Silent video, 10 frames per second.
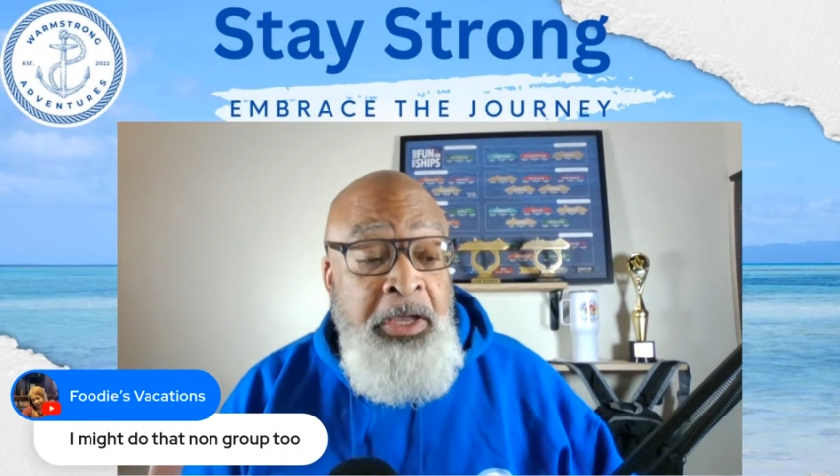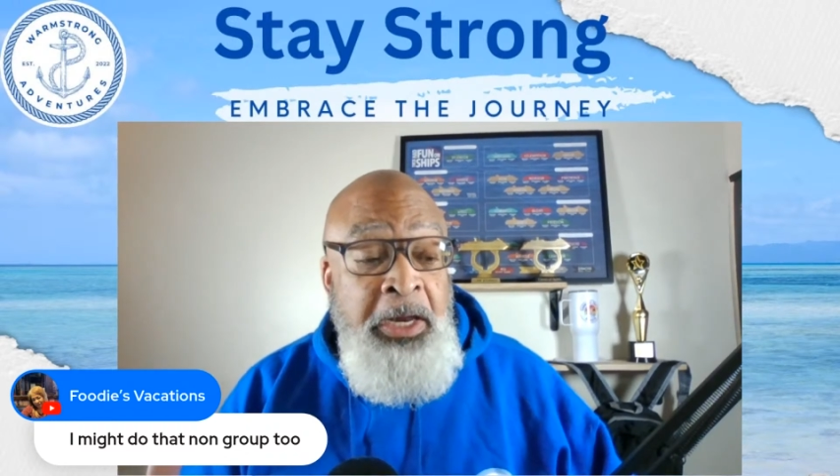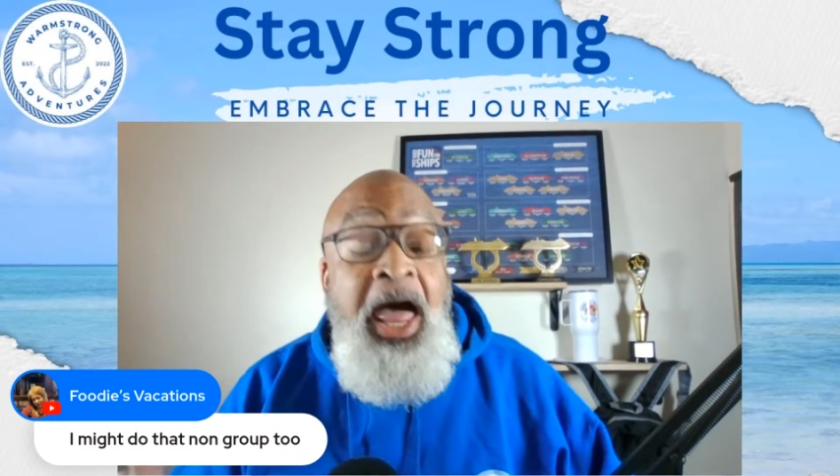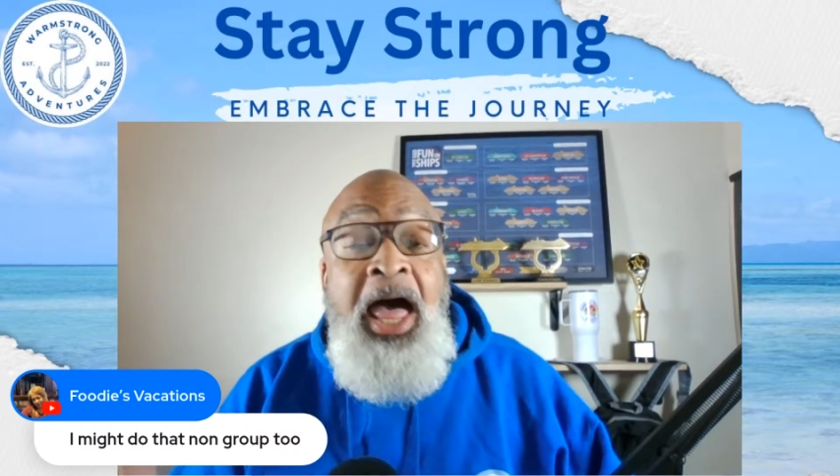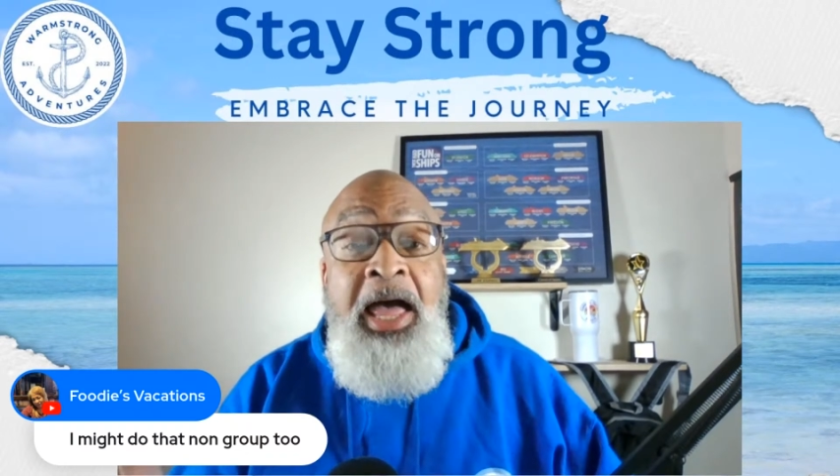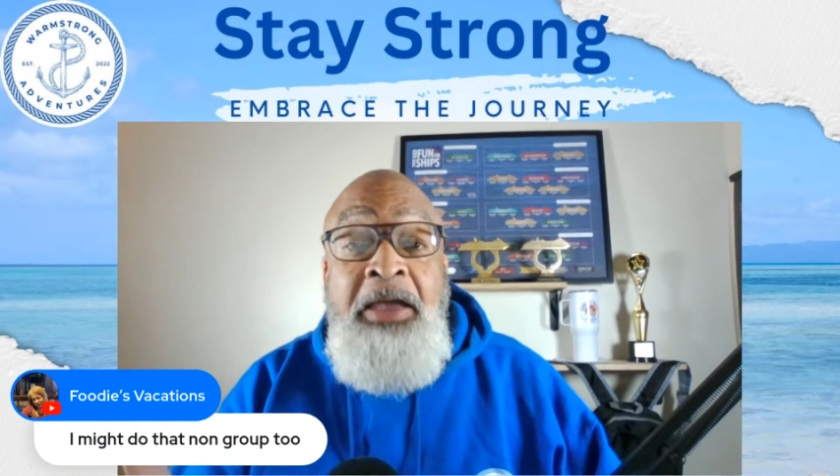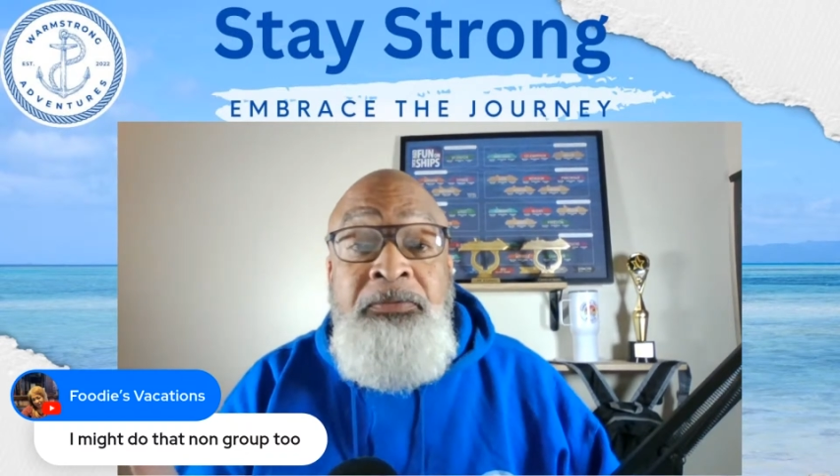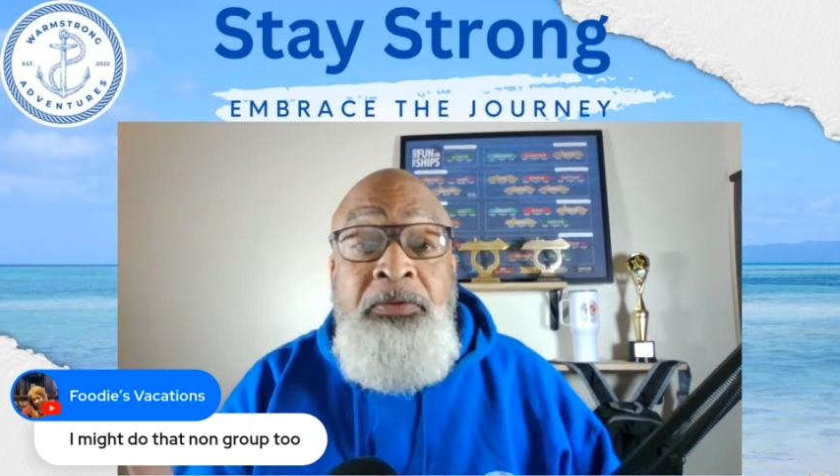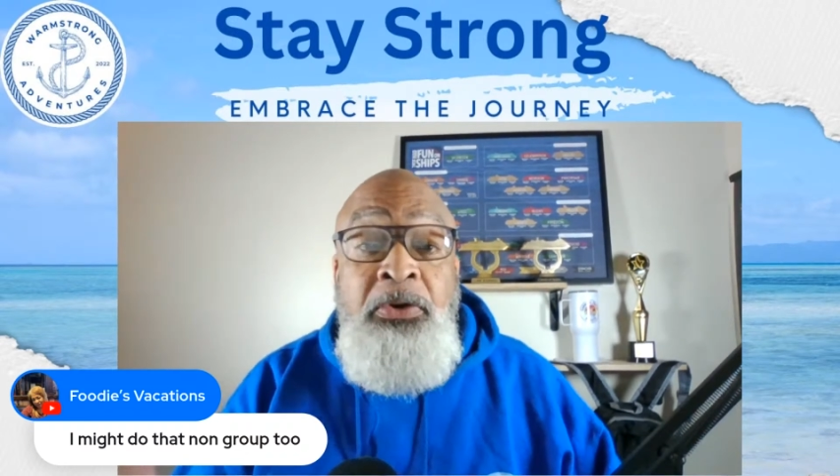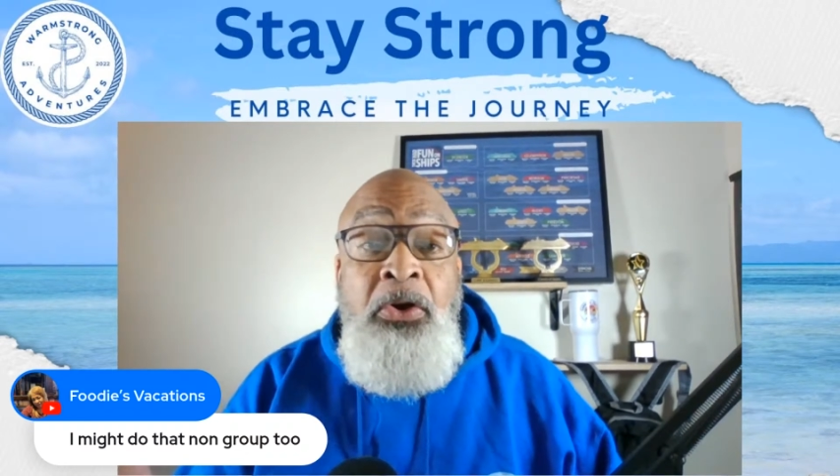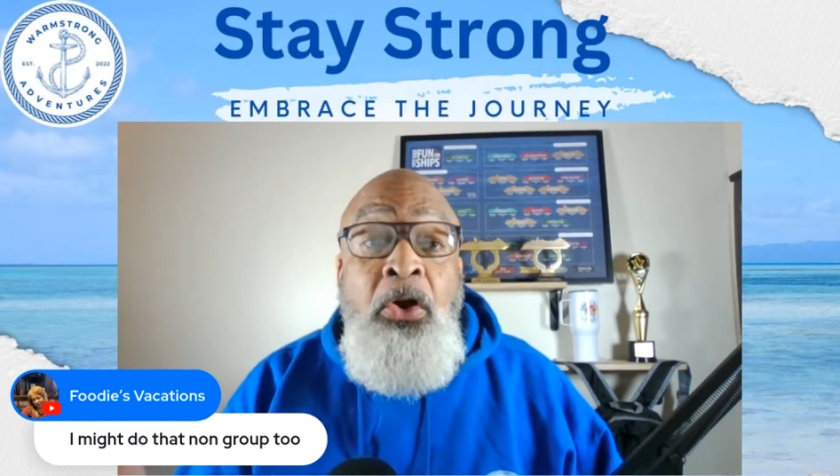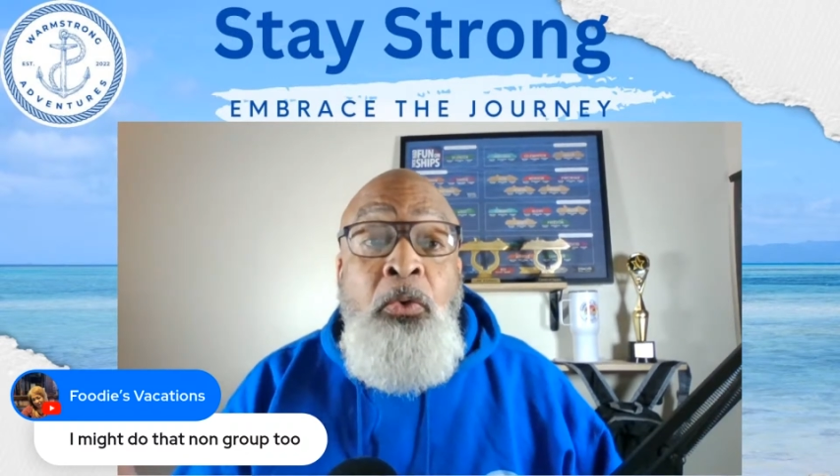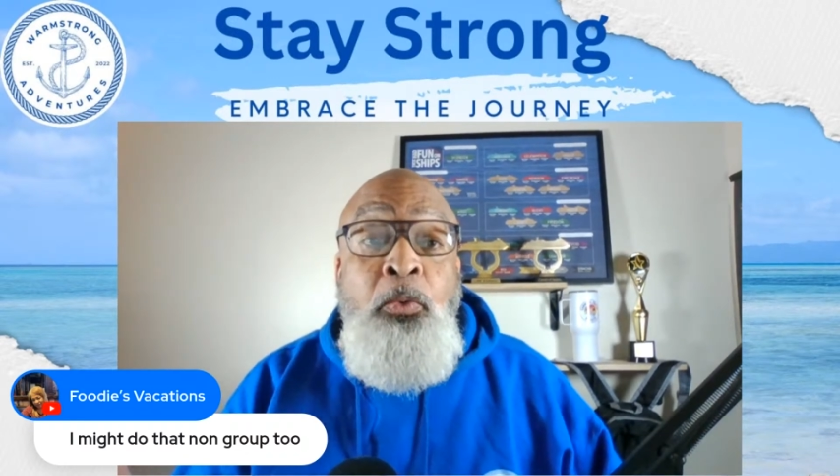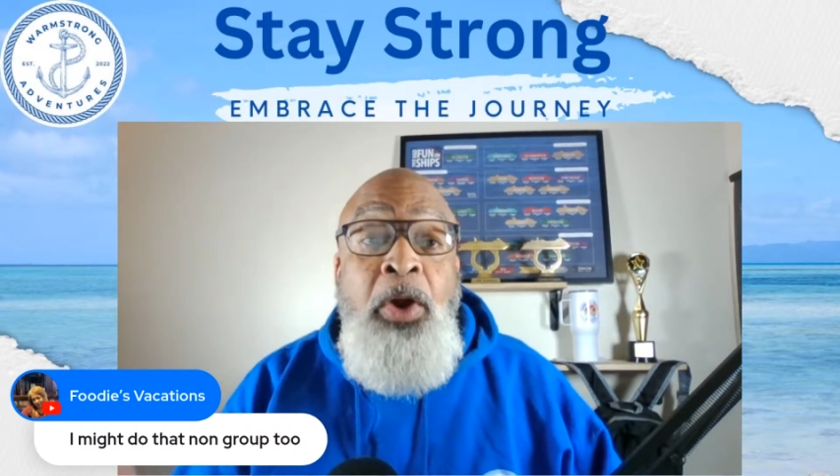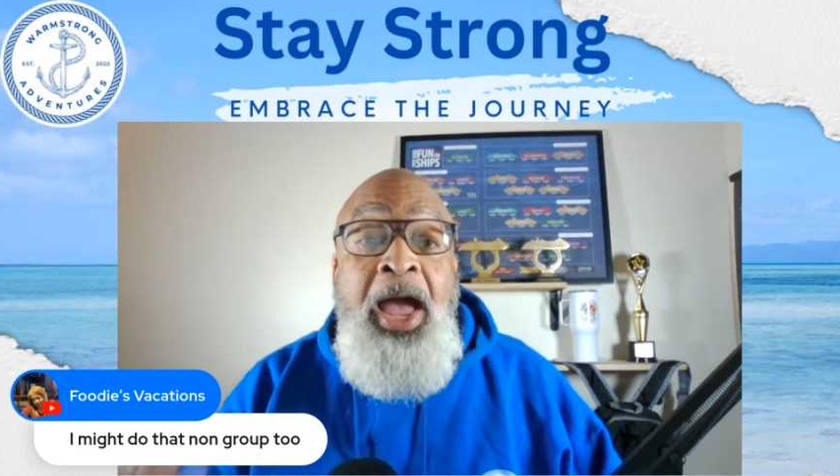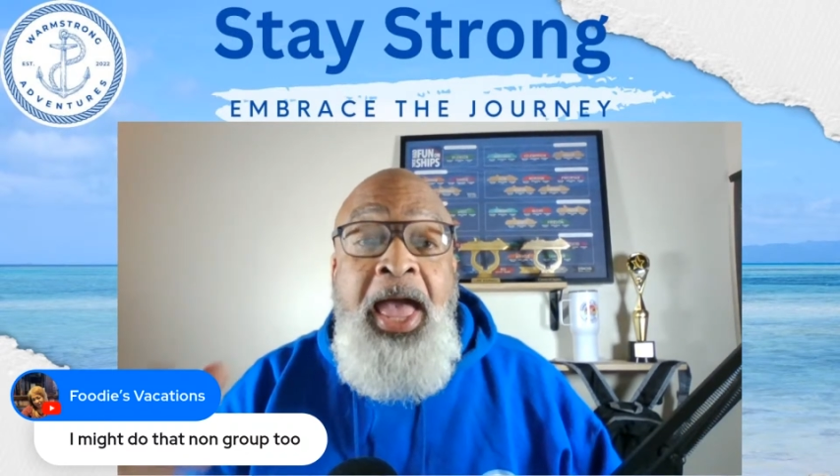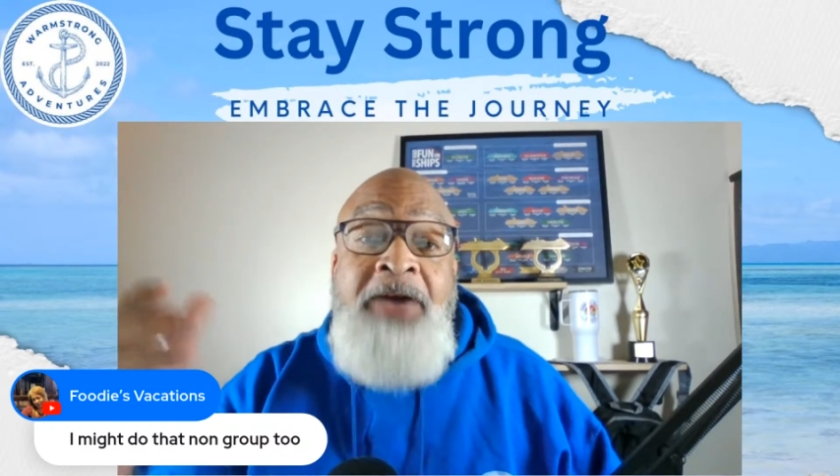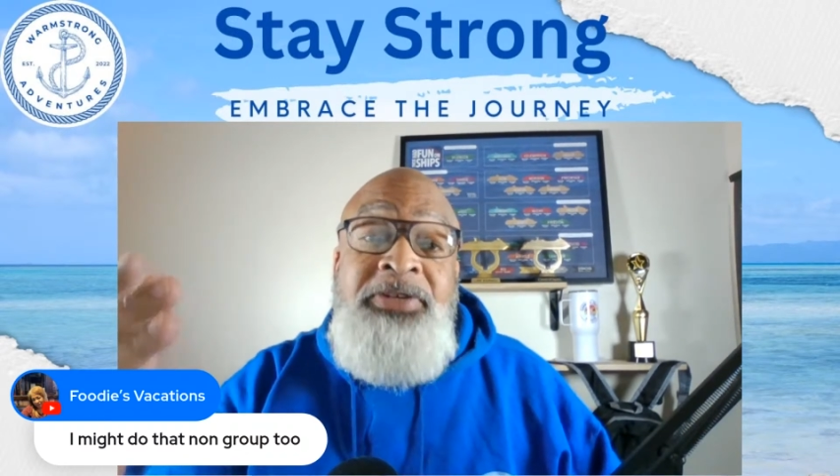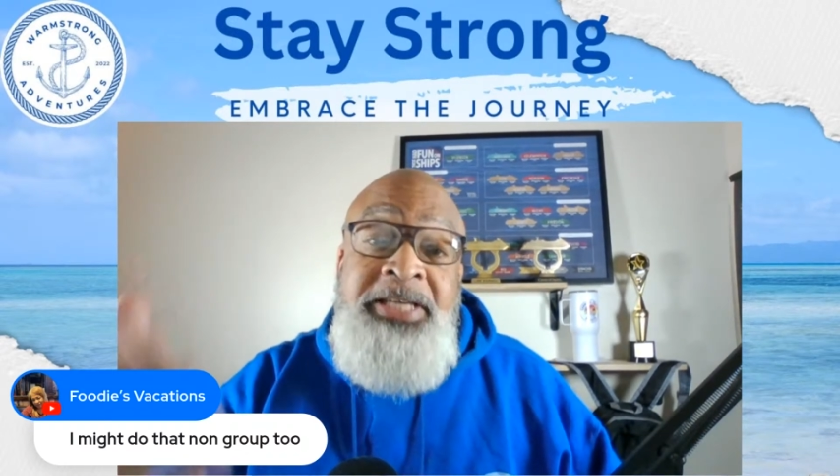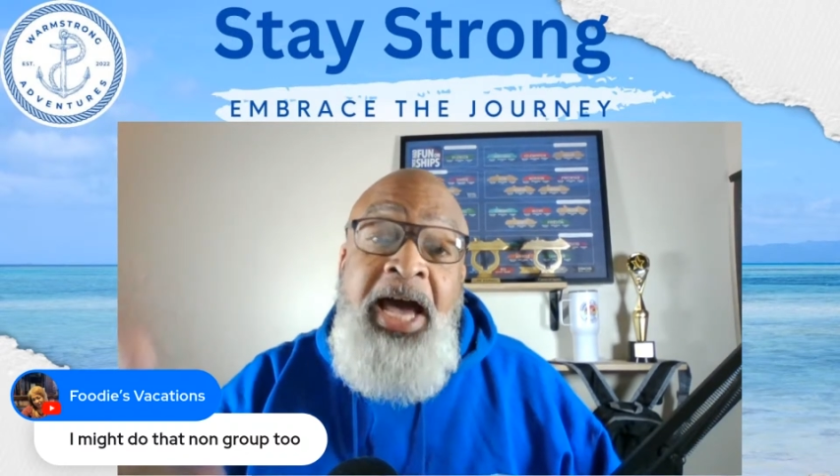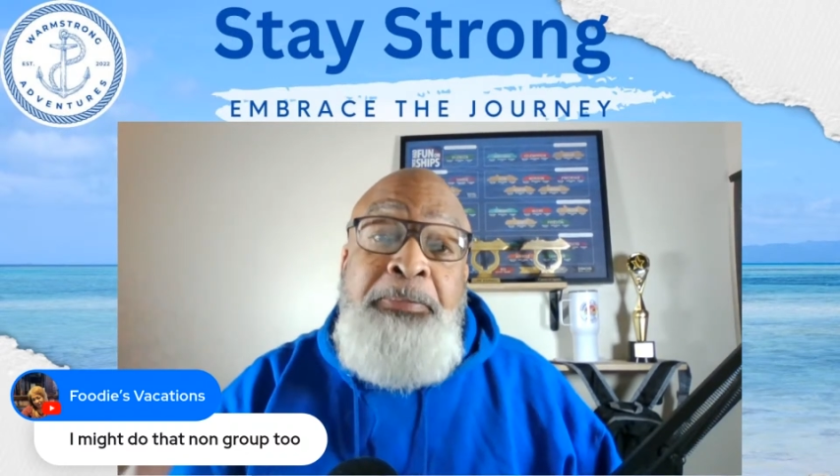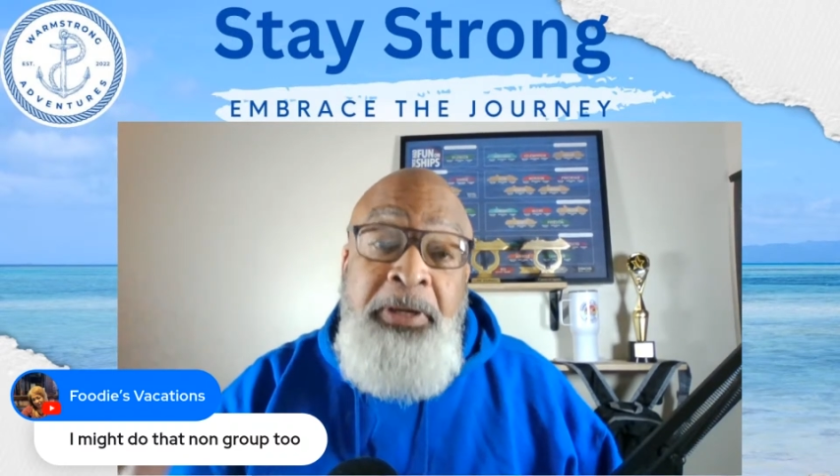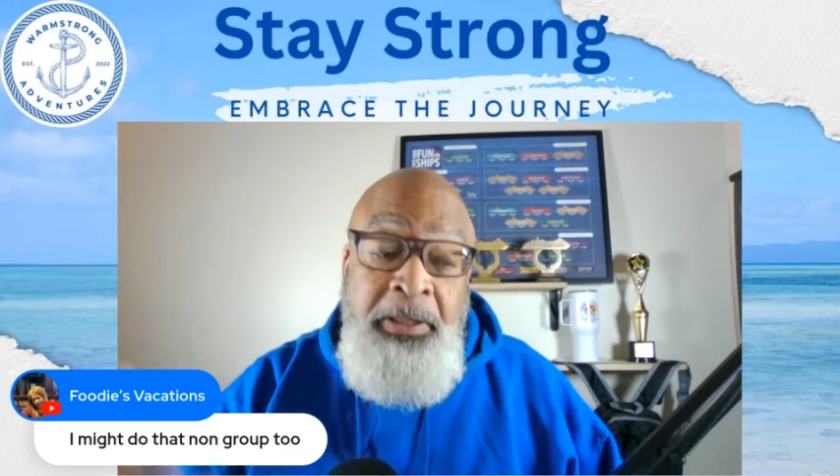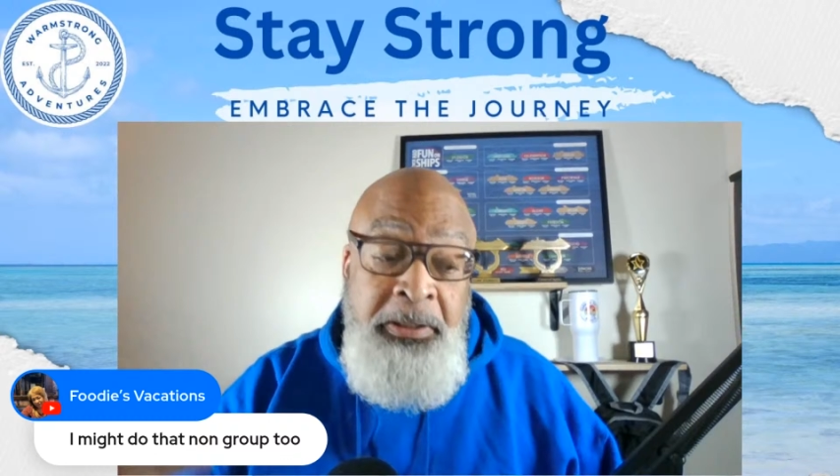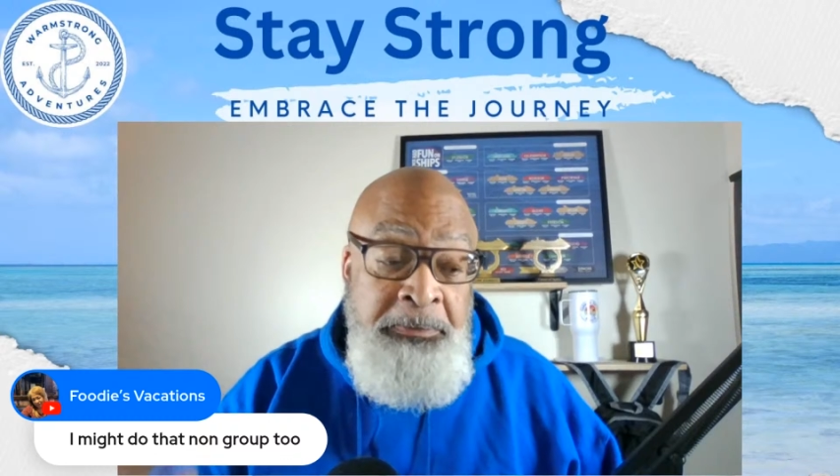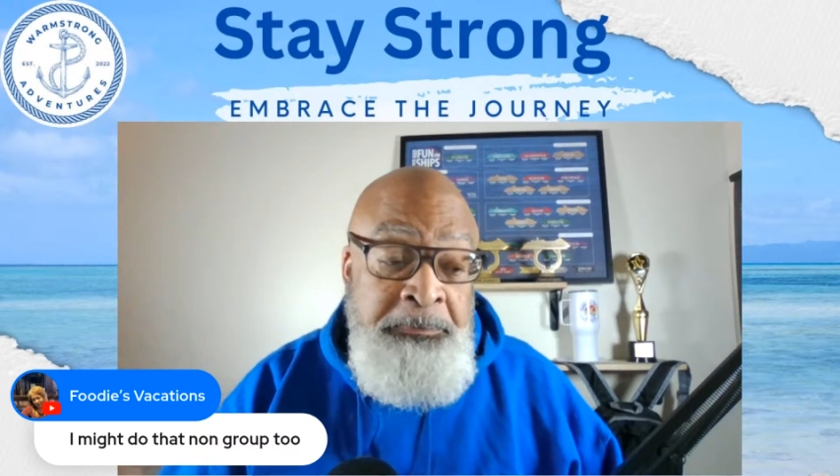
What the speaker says: live where I have a topic.